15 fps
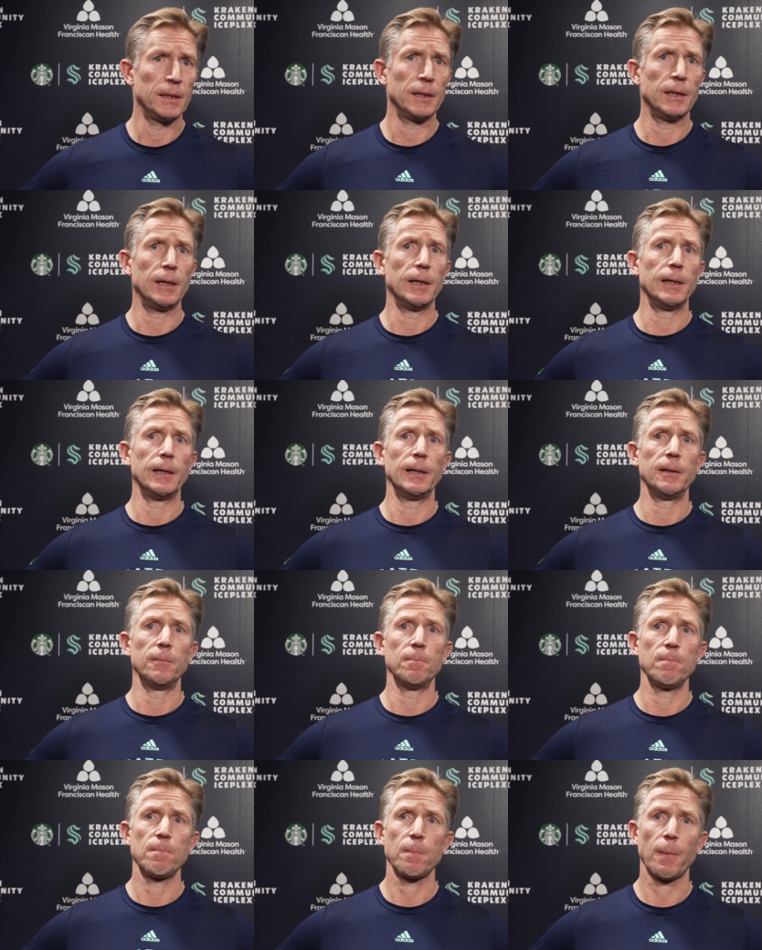
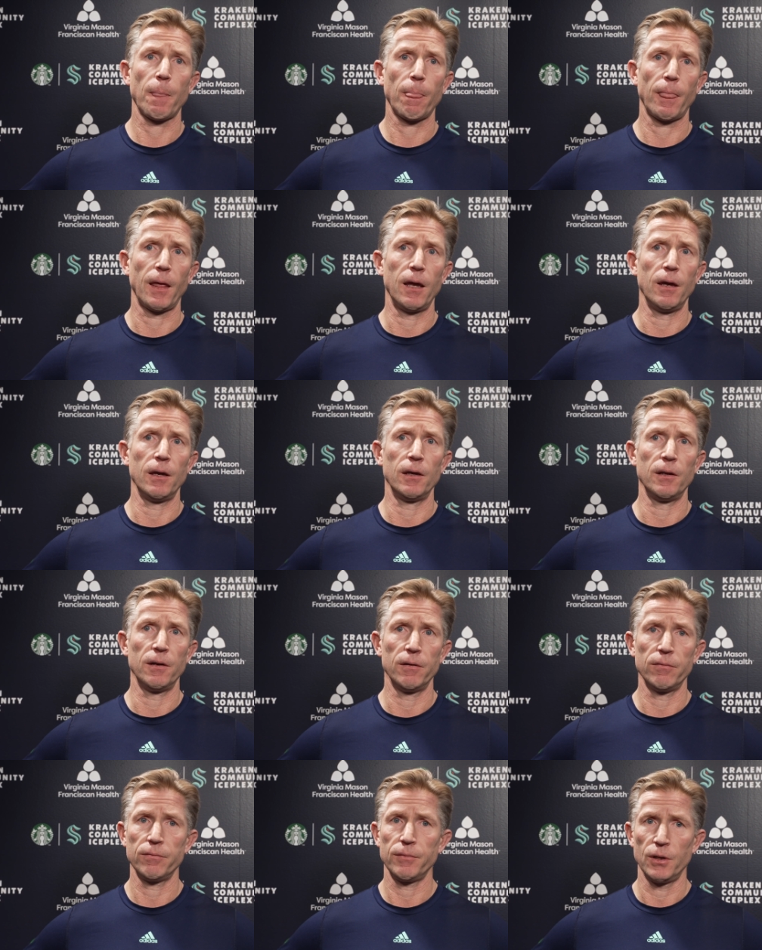Um,
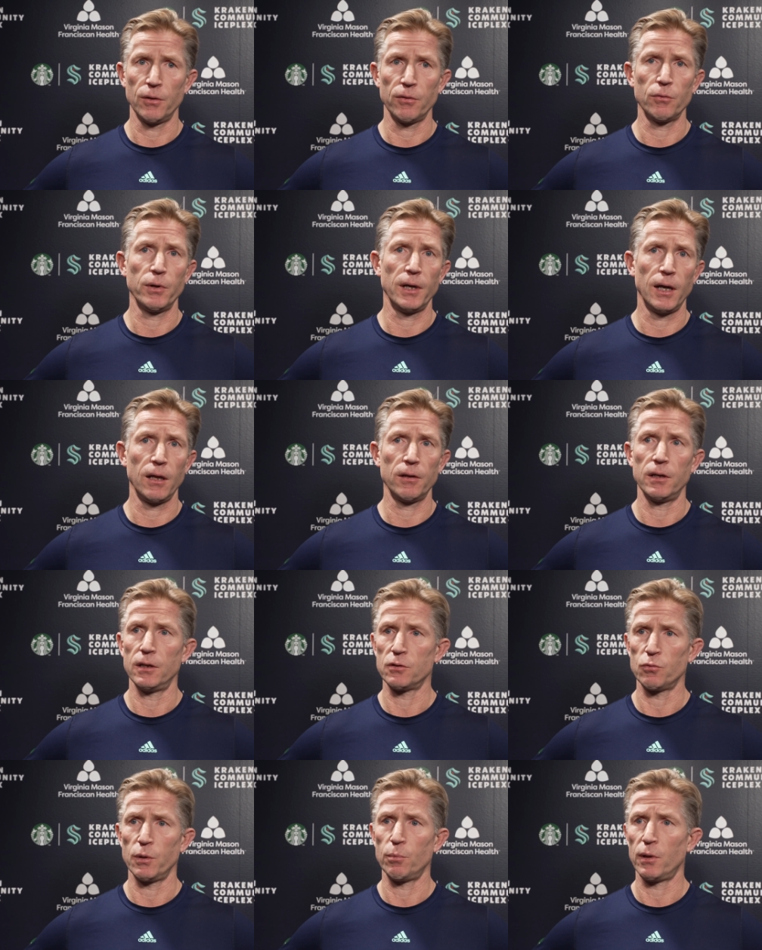and you know, the reality
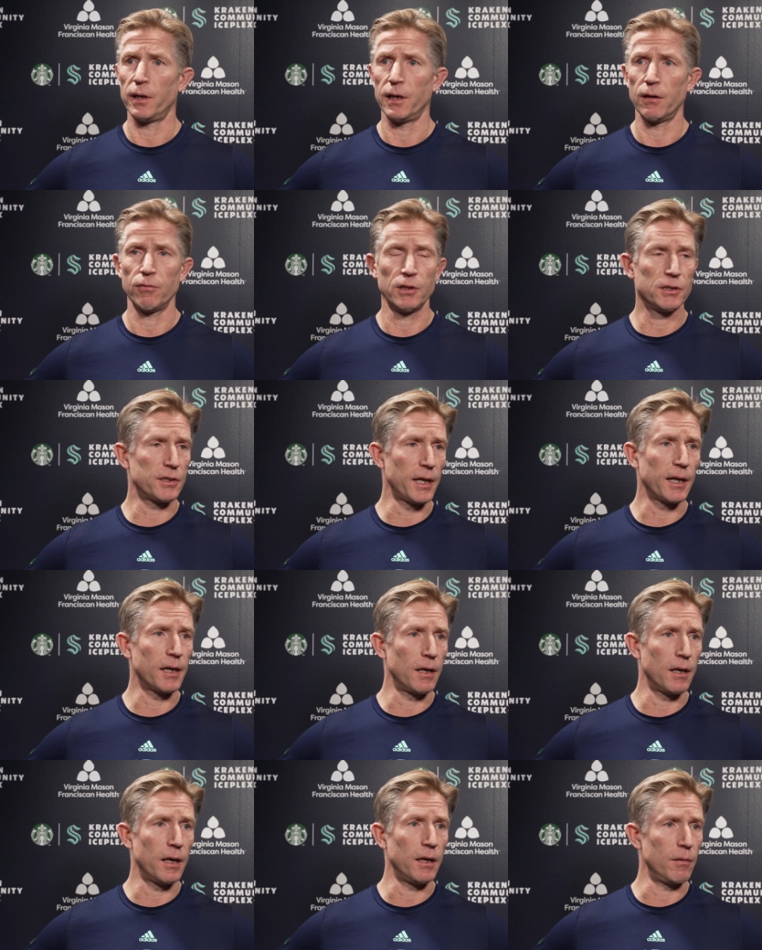is we play every
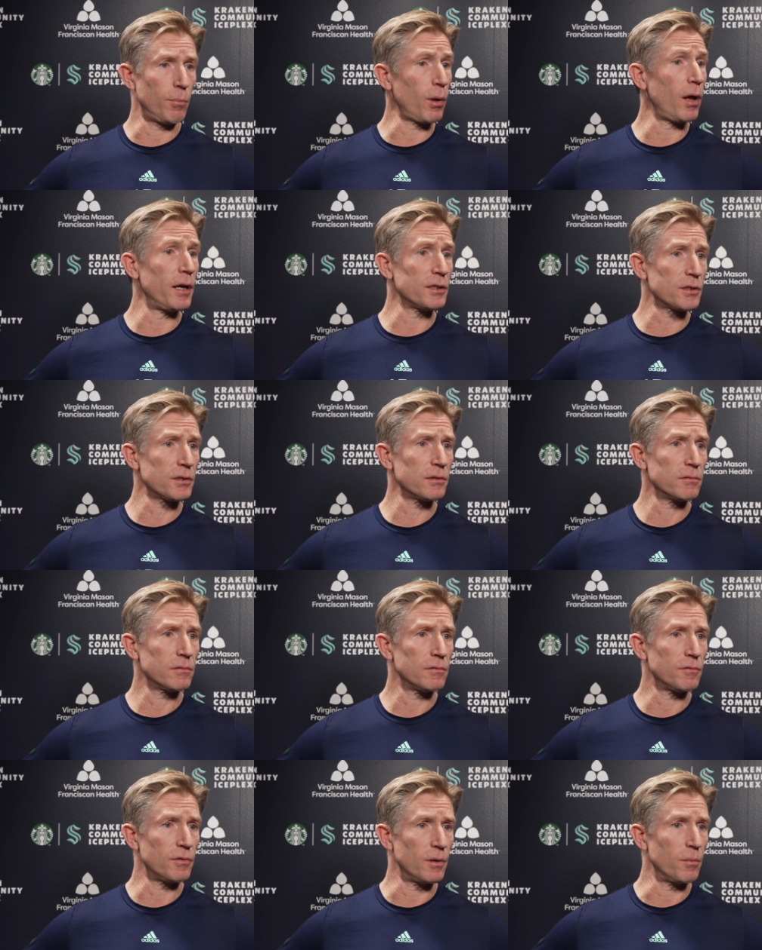second night plus
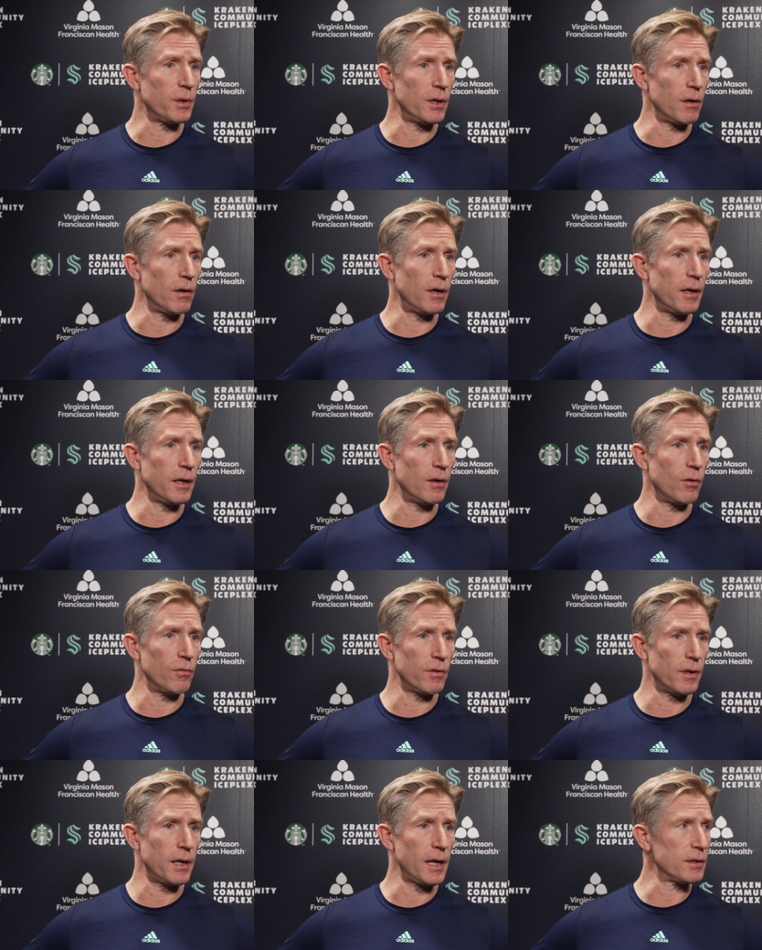from here on in
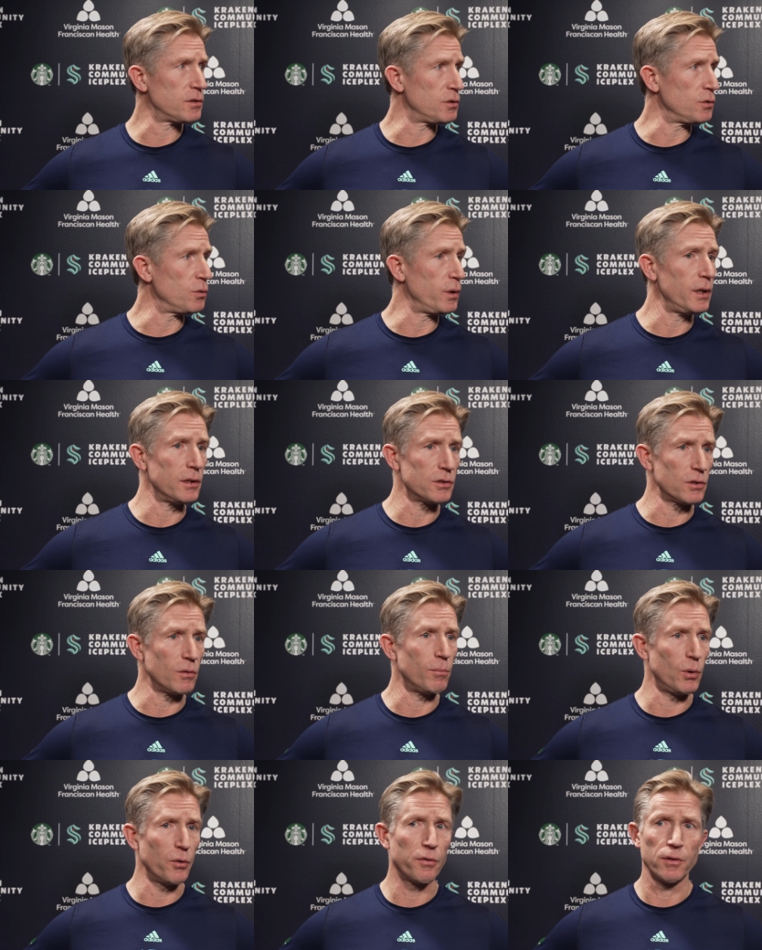over the next two weeks. So
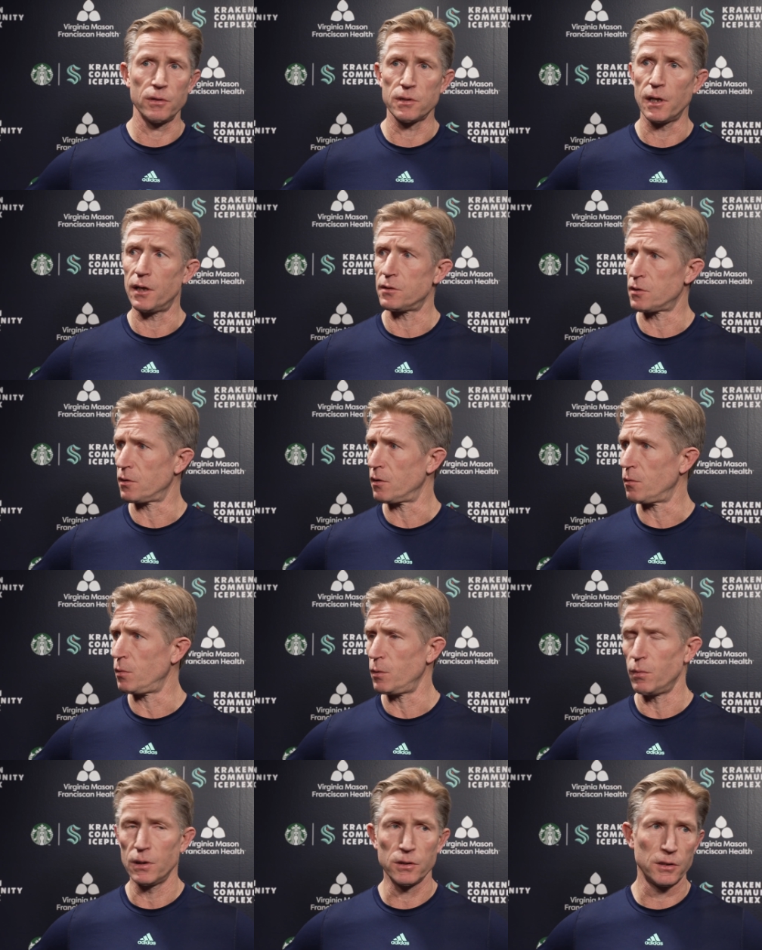both these guys are going to
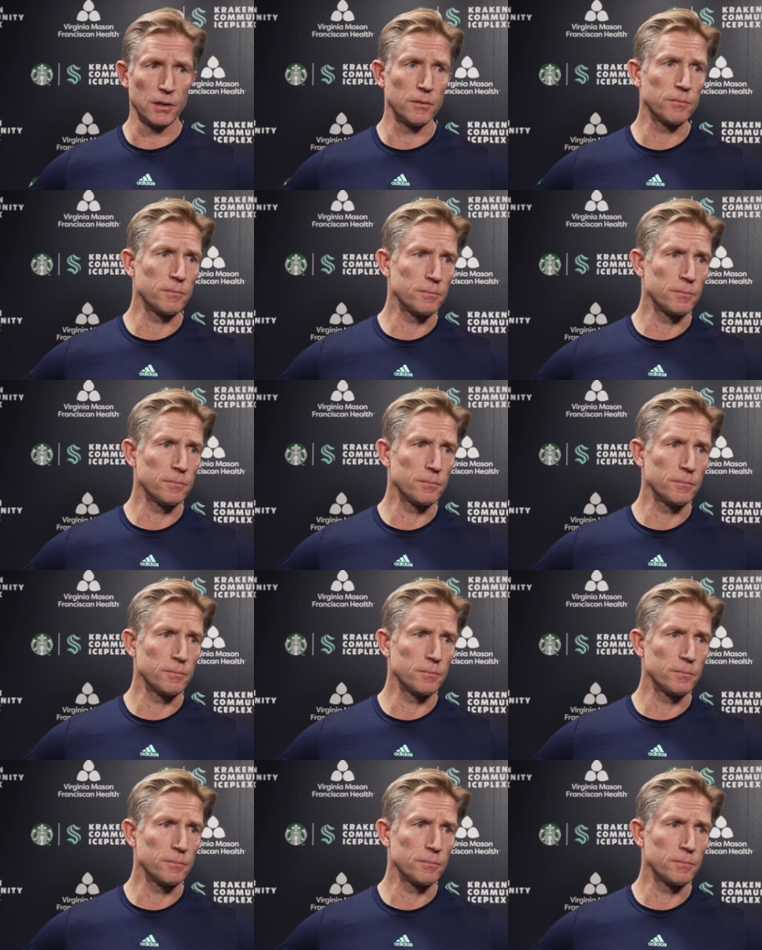be busy.